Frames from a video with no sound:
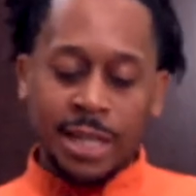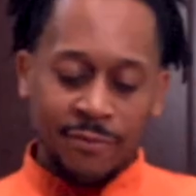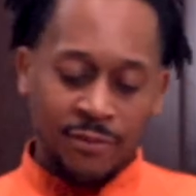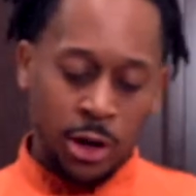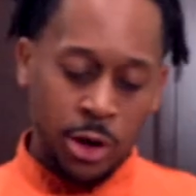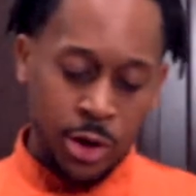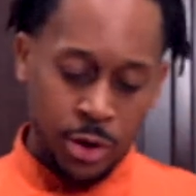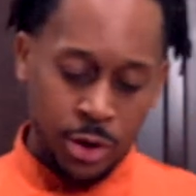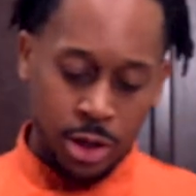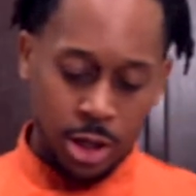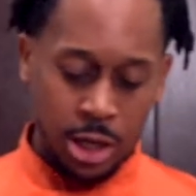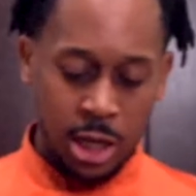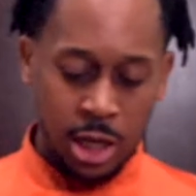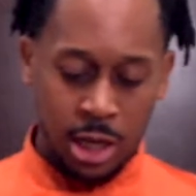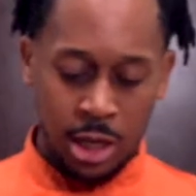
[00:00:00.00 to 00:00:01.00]
I've learned
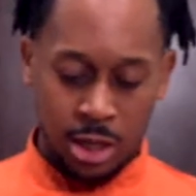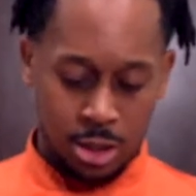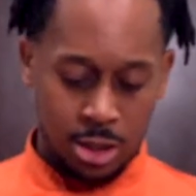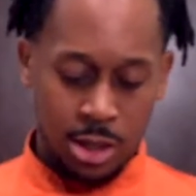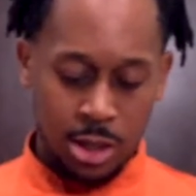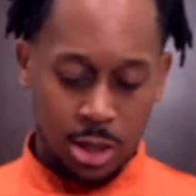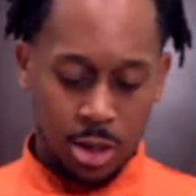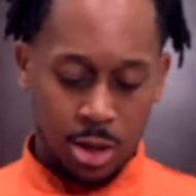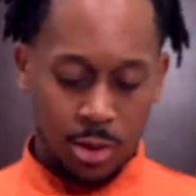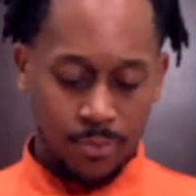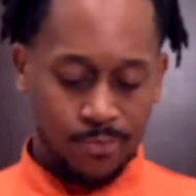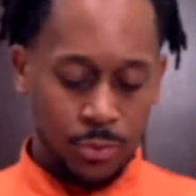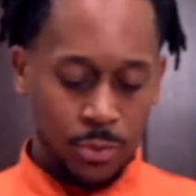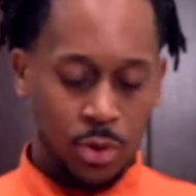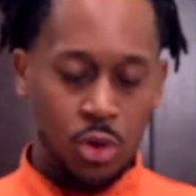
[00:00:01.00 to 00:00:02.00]

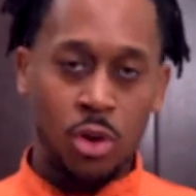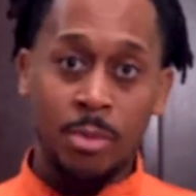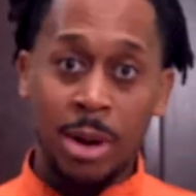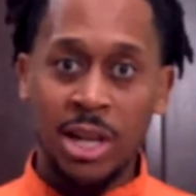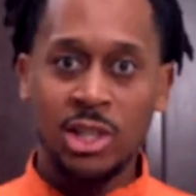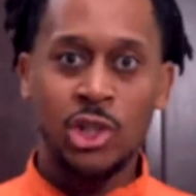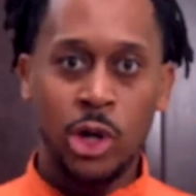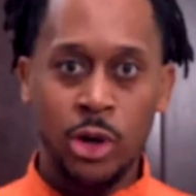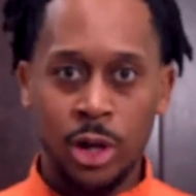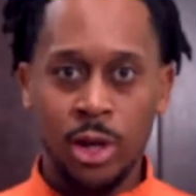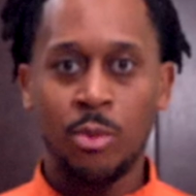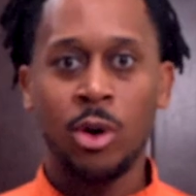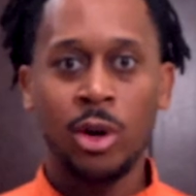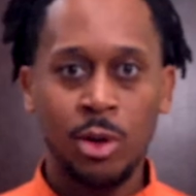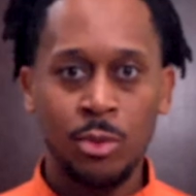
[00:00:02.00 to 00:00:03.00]
during my journey
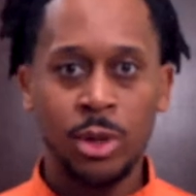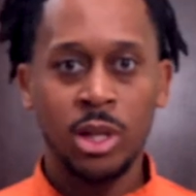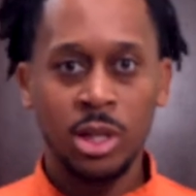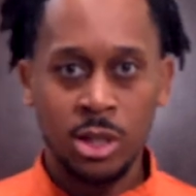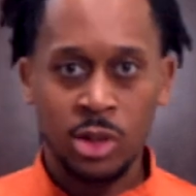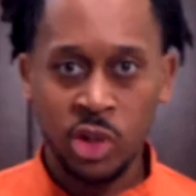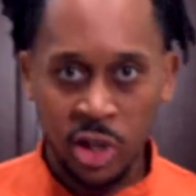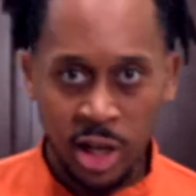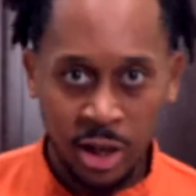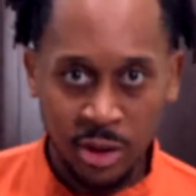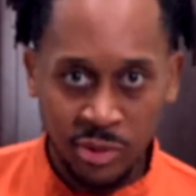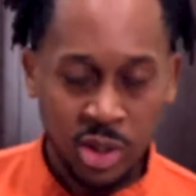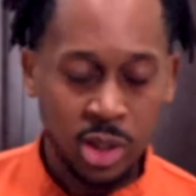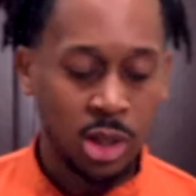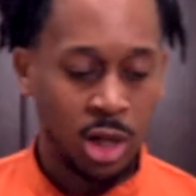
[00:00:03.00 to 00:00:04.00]
working with other
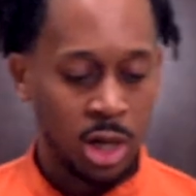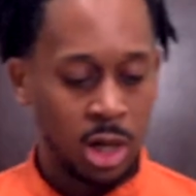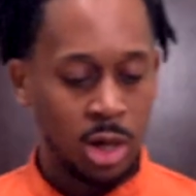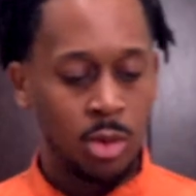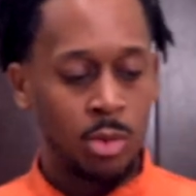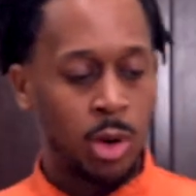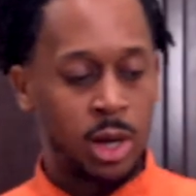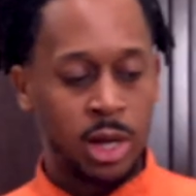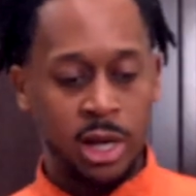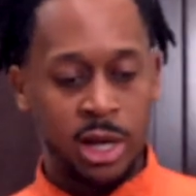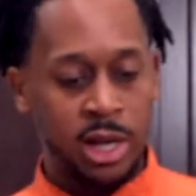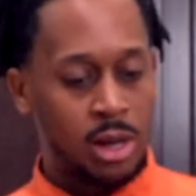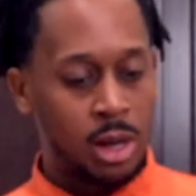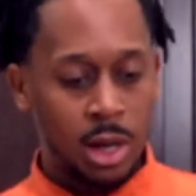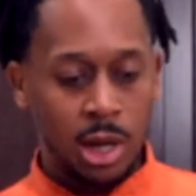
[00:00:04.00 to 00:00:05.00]
chefs, working
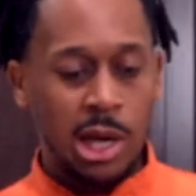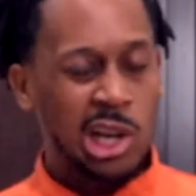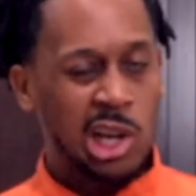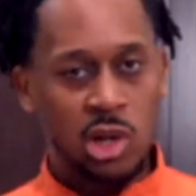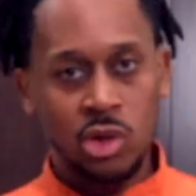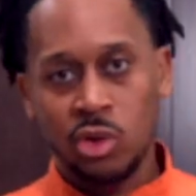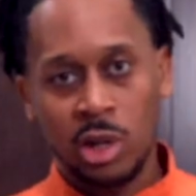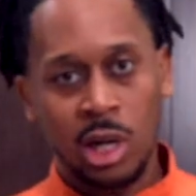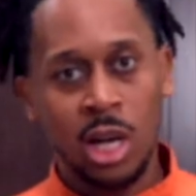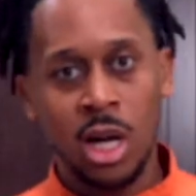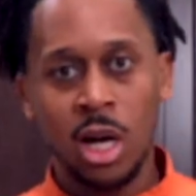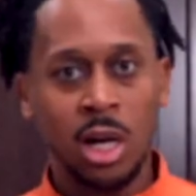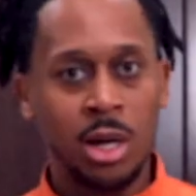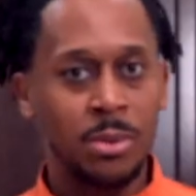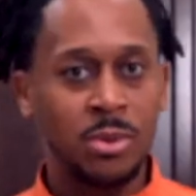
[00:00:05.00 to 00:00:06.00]
at country
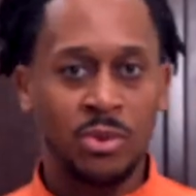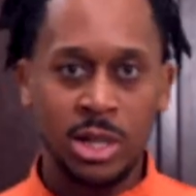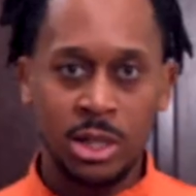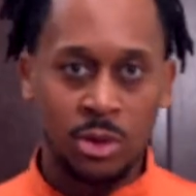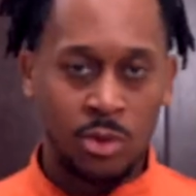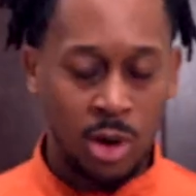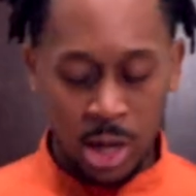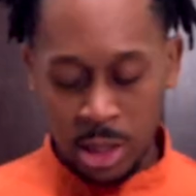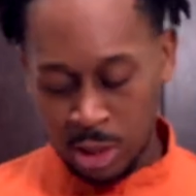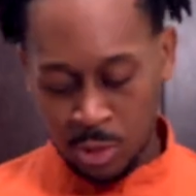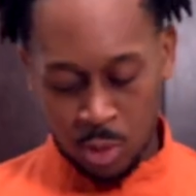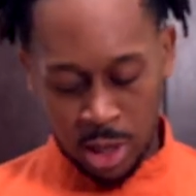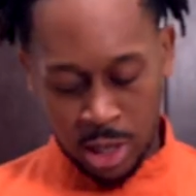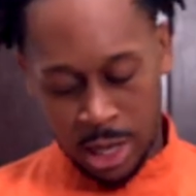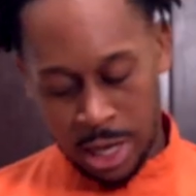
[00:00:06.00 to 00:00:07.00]
clubs, restaurants, and
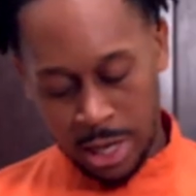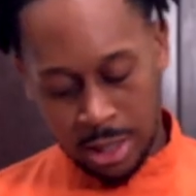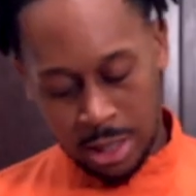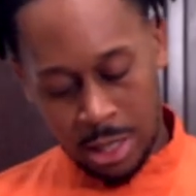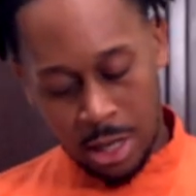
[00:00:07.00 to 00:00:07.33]
whatnot.